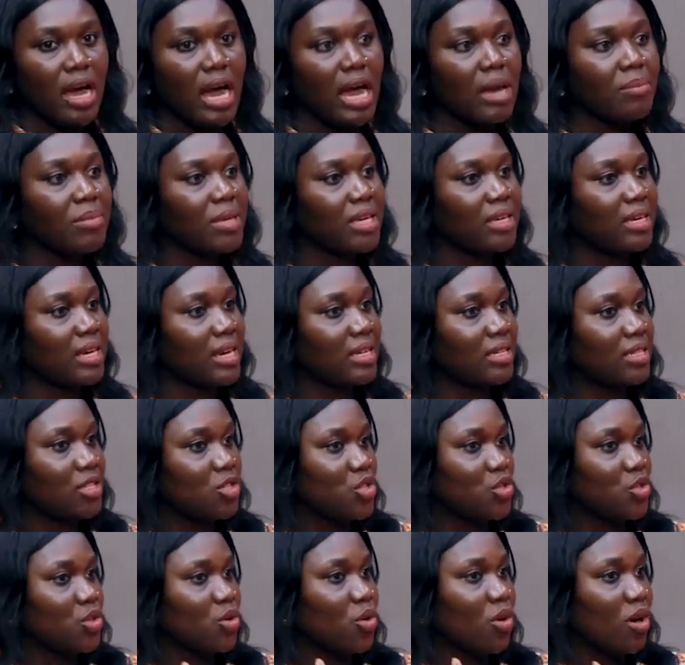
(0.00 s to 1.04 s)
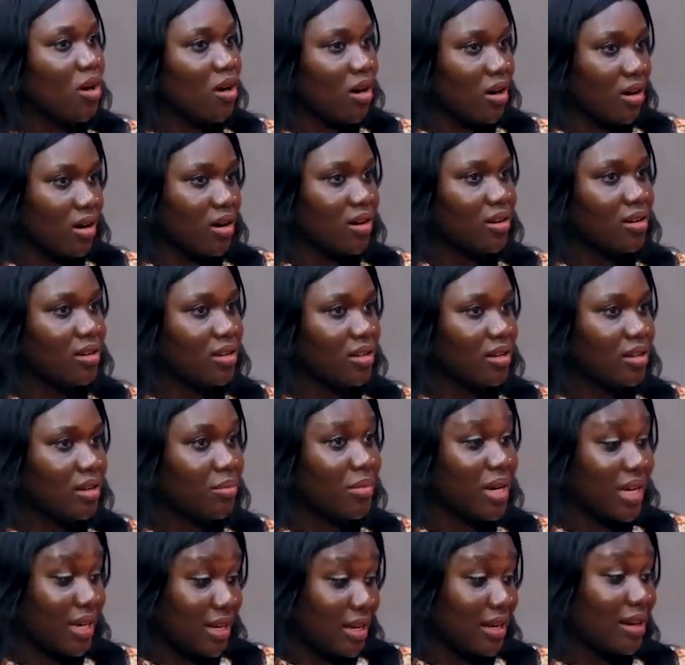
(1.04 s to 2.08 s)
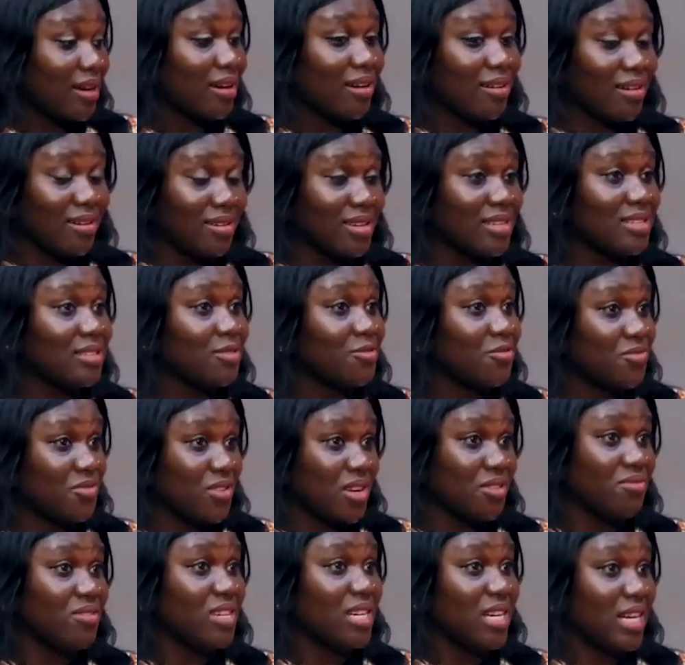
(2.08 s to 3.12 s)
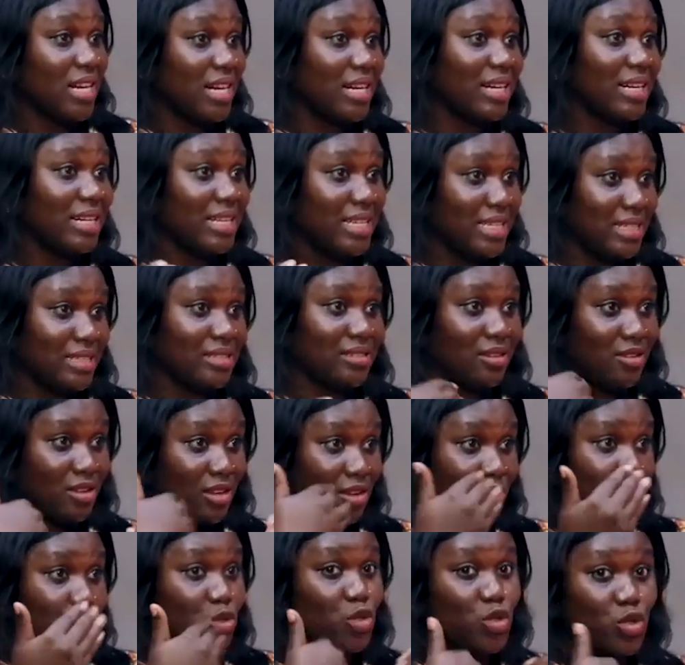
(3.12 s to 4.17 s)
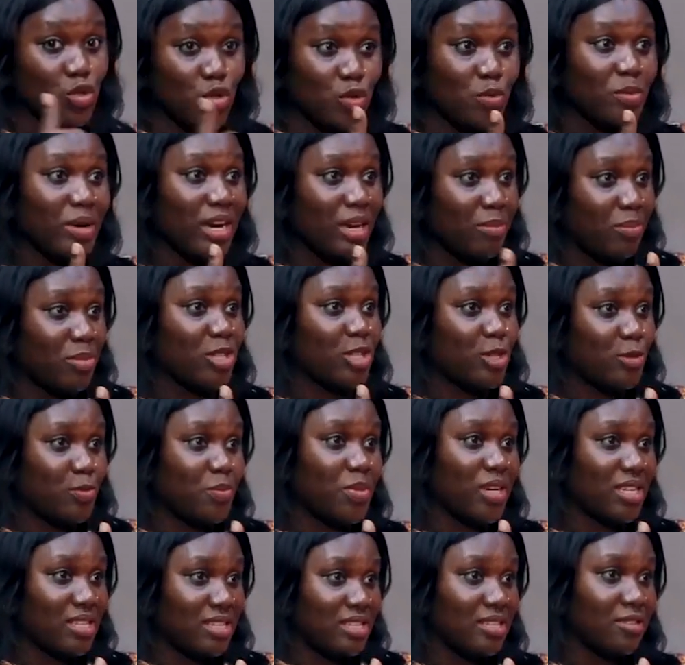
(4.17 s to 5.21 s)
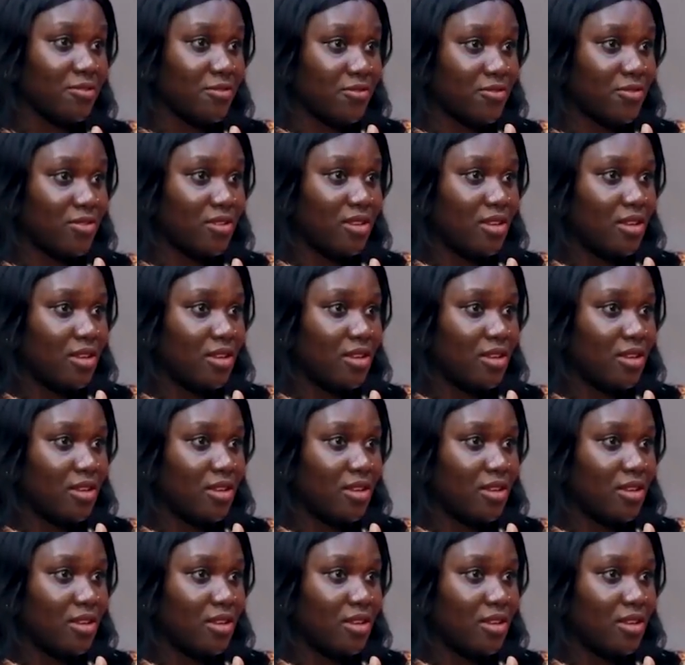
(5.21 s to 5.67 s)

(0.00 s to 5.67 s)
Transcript: I may get into your car. My car is very clean to my perspective.